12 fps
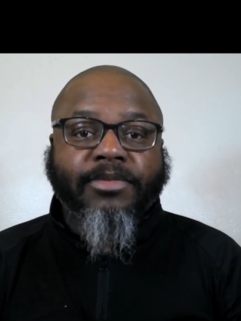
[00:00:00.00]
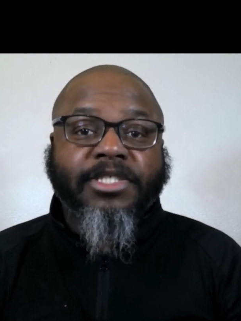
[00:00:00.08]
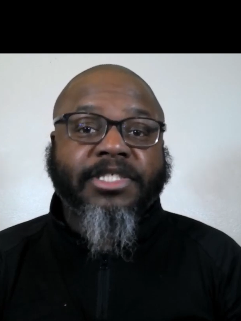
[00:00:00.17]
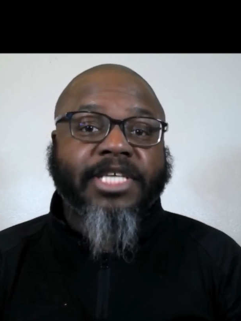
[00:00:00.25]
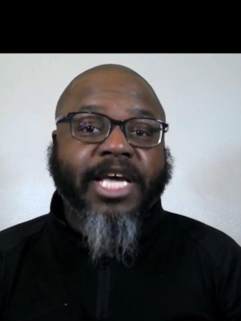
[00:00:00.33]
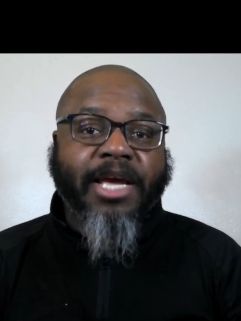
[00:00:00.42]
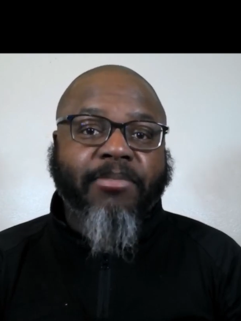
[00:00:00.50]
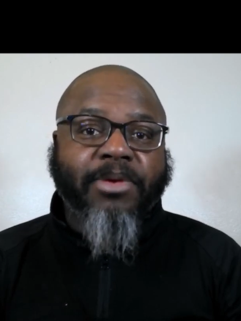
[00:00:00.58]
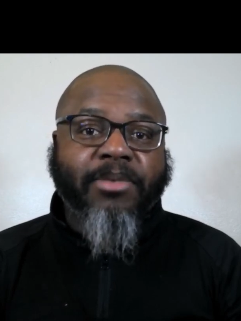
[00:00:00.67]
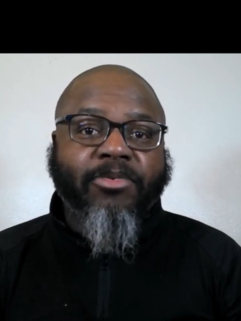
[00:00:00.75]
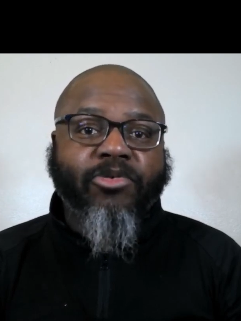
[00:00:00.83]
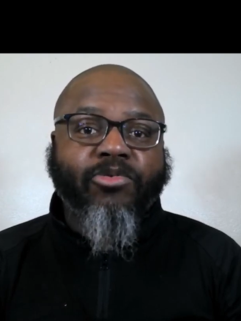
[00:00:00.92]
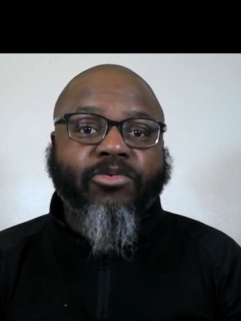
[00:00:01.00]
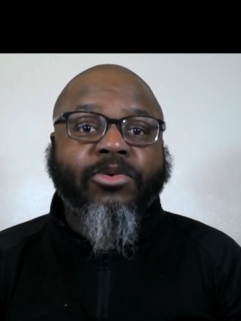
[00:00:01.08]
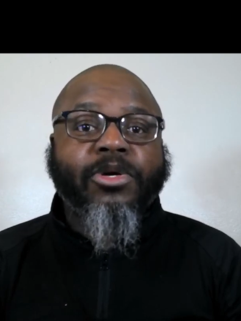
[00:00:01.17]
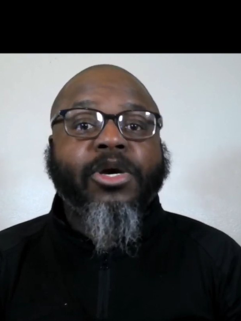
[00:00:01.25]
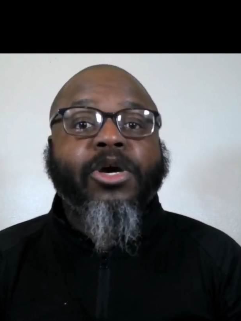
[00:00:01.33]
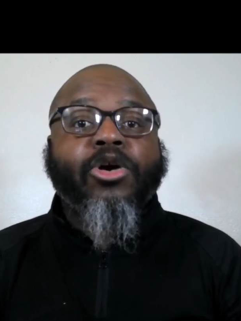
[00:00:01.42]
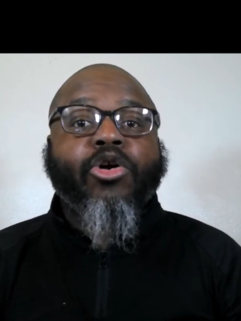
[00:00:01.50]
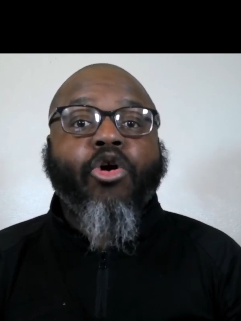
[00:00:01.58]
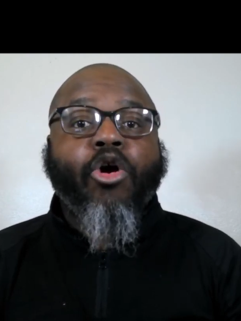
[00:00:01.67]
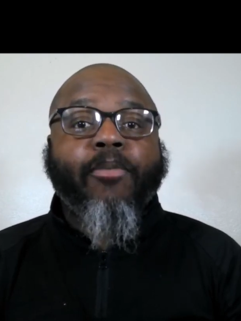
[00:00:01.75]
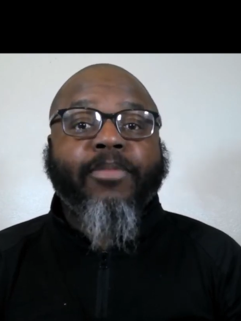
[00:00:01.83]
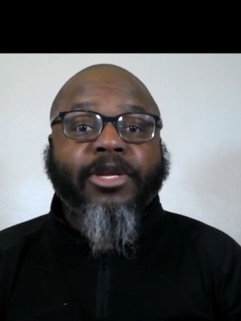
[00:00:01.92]
The same people who
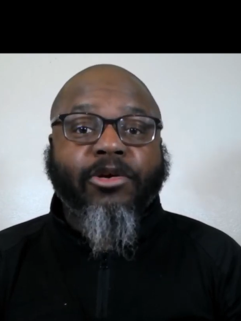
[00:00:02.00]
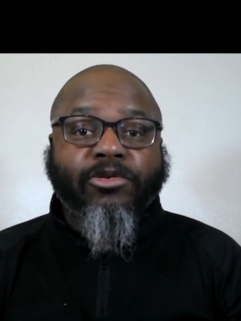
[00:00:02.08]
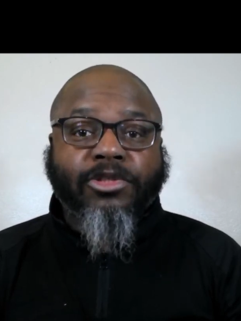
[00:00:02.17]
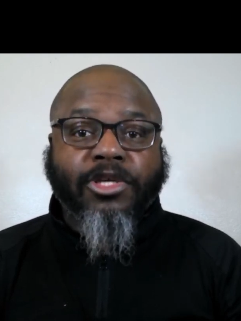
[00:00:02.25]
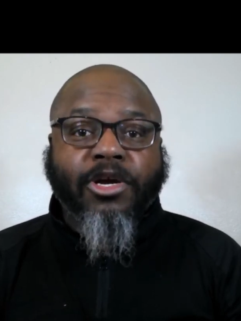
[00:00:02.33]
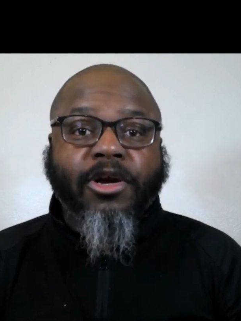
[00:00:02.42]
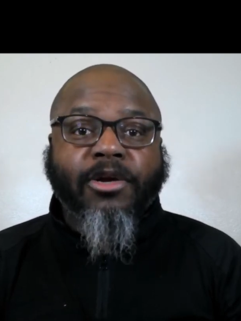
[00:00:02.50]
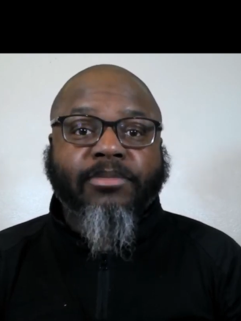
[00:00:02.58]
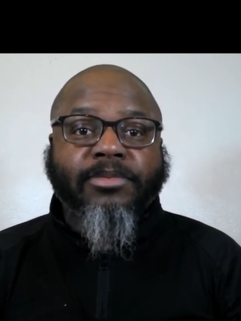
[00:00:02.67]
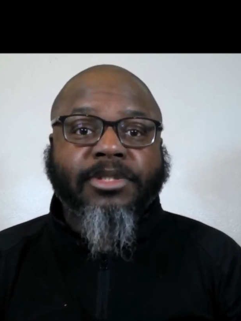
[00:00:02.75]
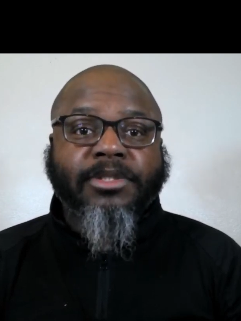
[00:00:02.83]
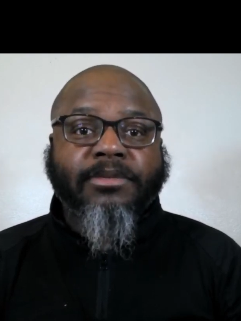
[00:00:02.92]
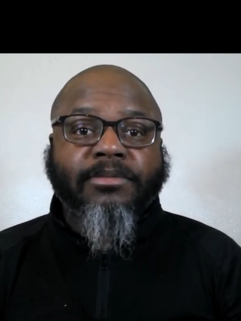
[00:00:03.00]
called me those terms,